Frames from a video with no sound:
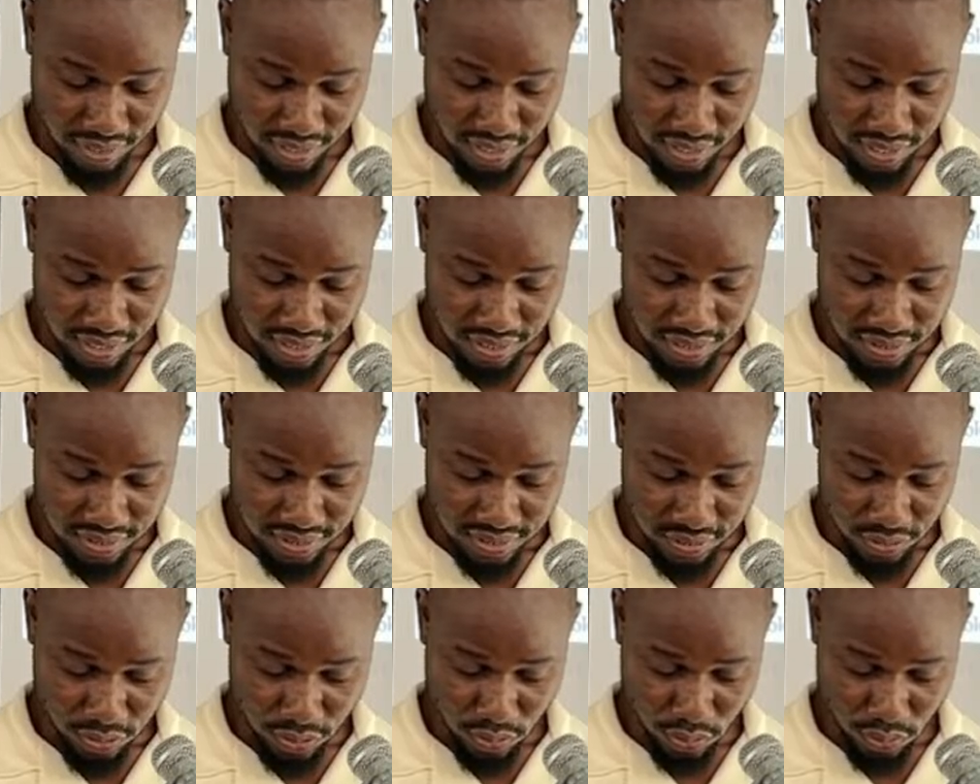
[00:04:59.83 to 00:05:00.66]
It is
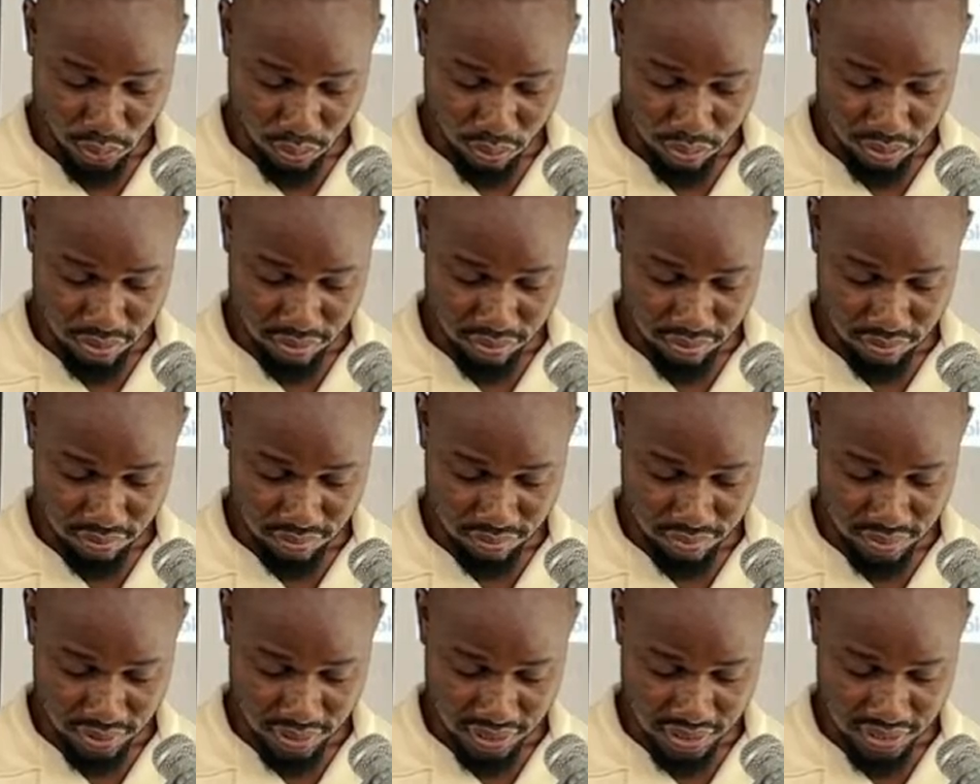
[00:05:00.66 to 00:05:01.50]
sown
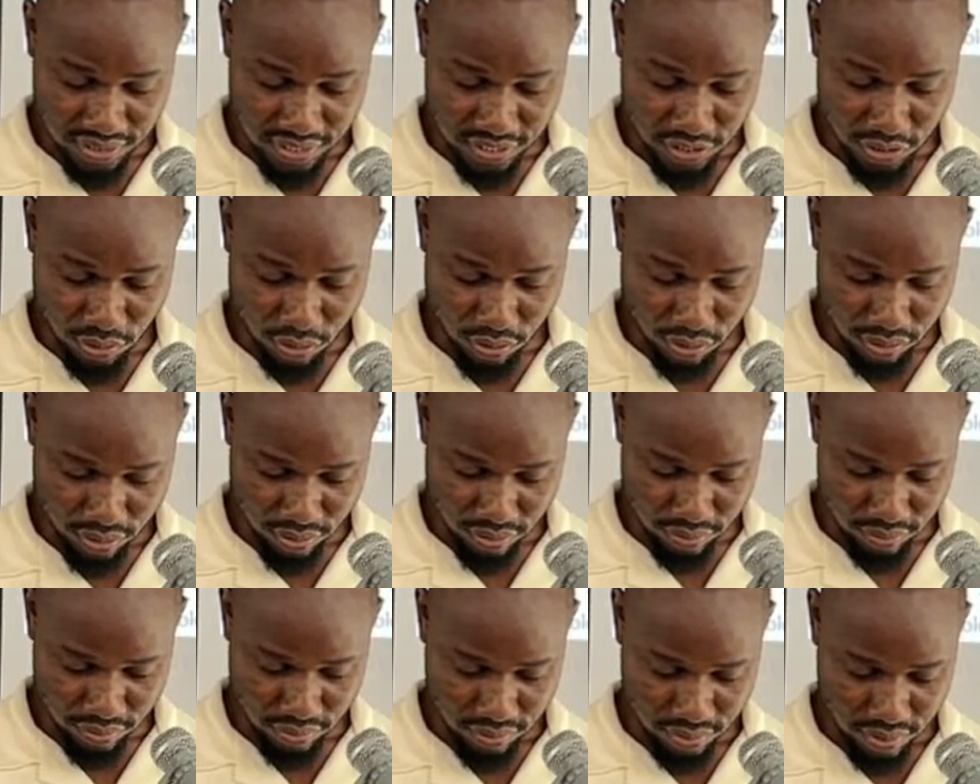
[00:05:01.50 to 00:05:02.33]
in
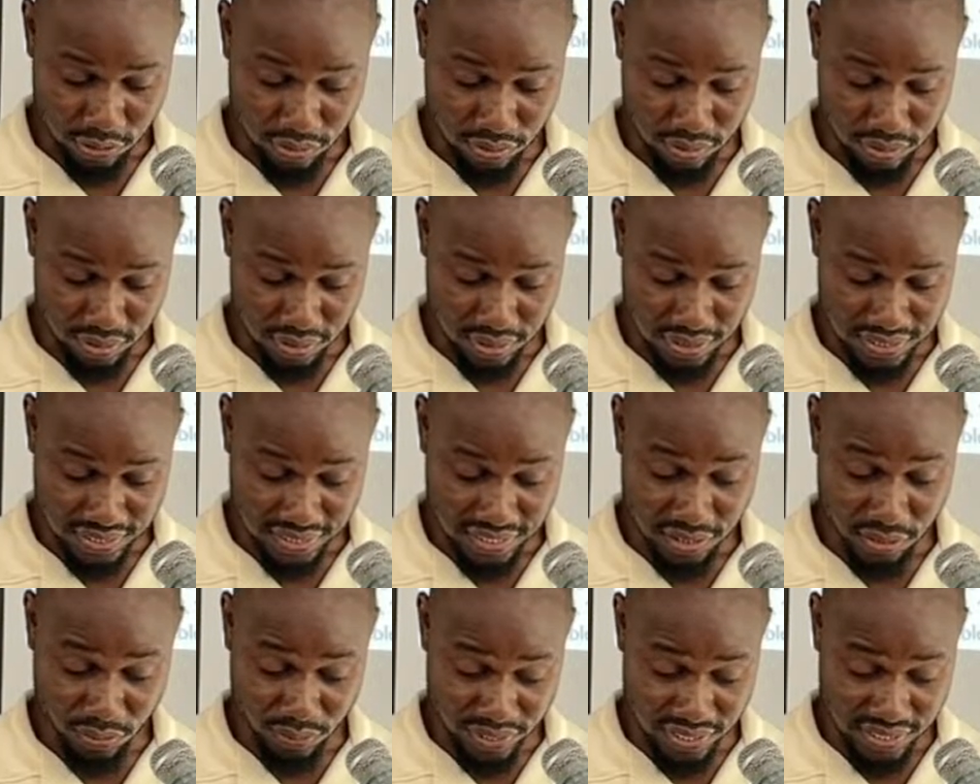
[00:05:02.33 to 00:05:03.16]
dishonor, it is
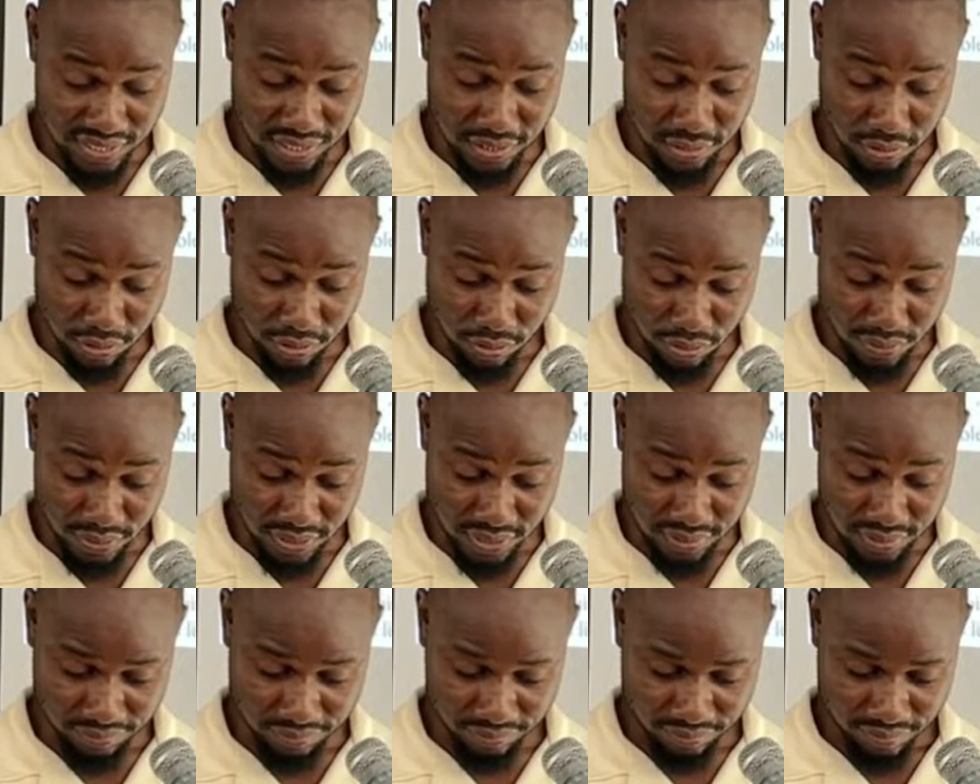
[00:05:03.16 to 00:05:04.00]
raised in glory.
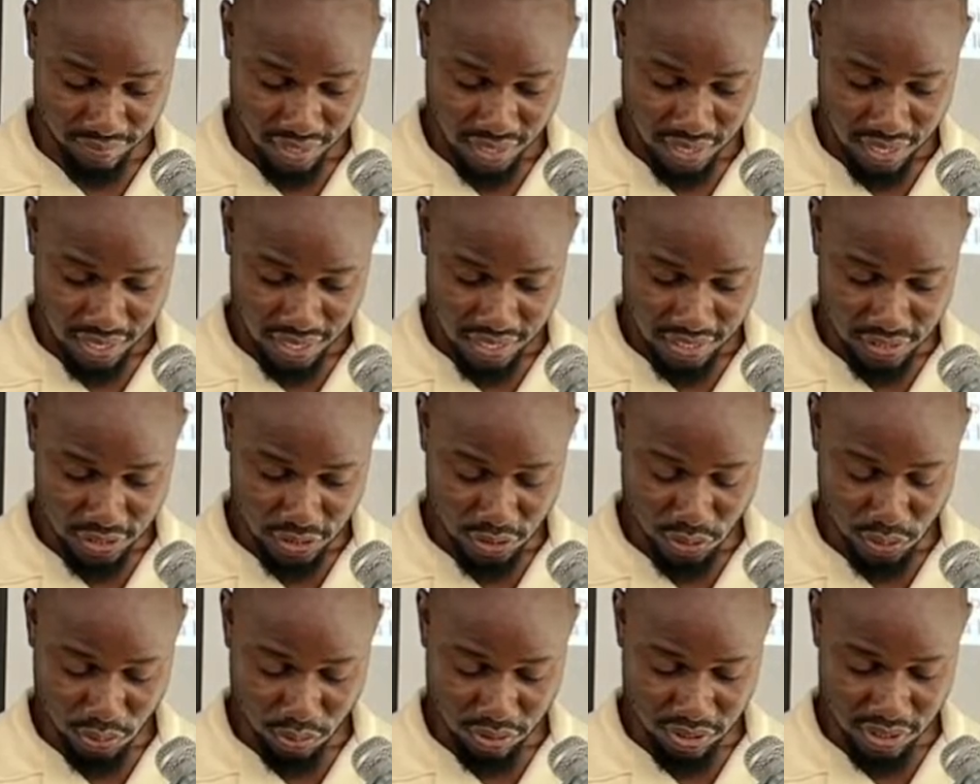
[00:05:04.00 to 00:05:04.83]
It is
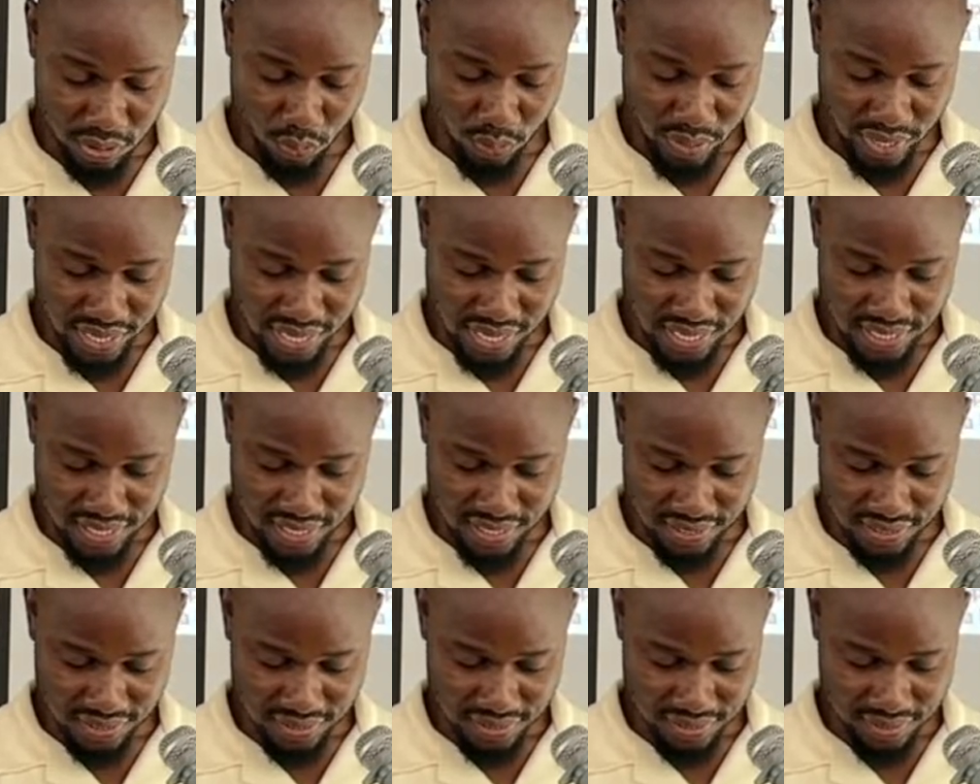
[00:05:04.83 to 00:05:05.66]
sown in
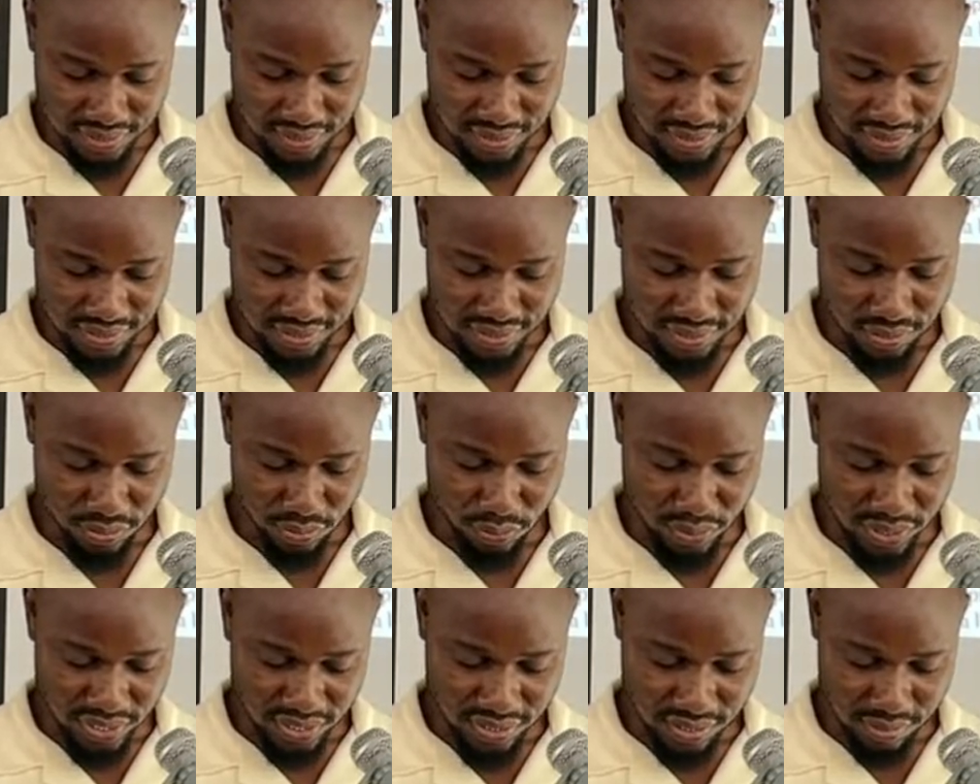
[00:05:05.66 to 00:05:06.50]
wickedness, it is
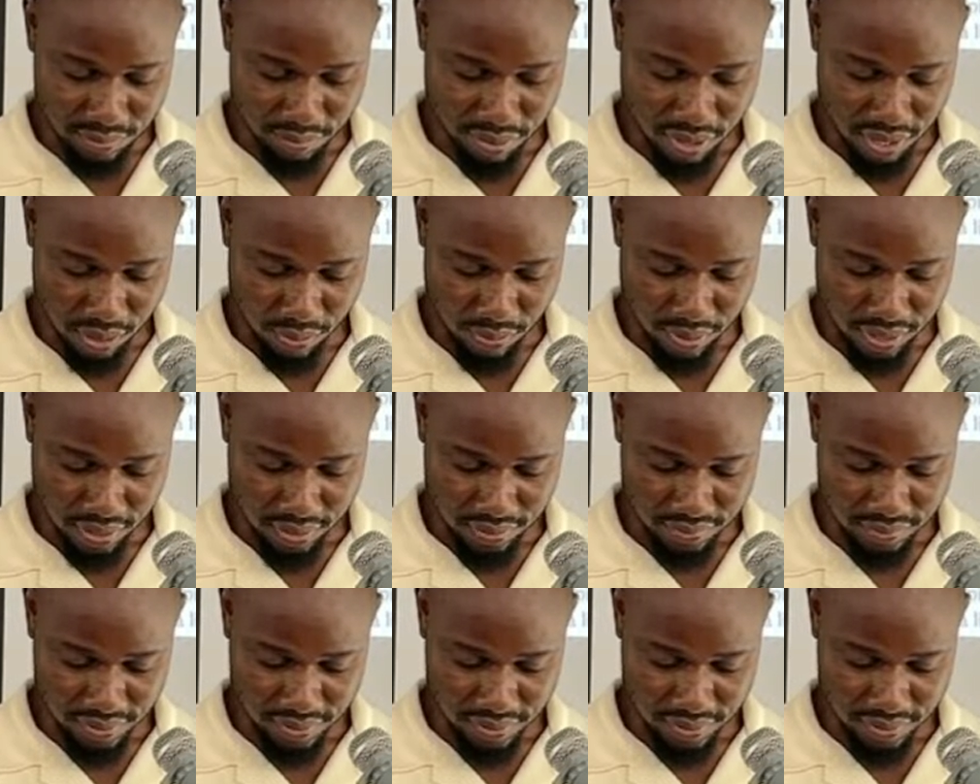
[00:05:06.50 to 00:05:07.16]
raised in power.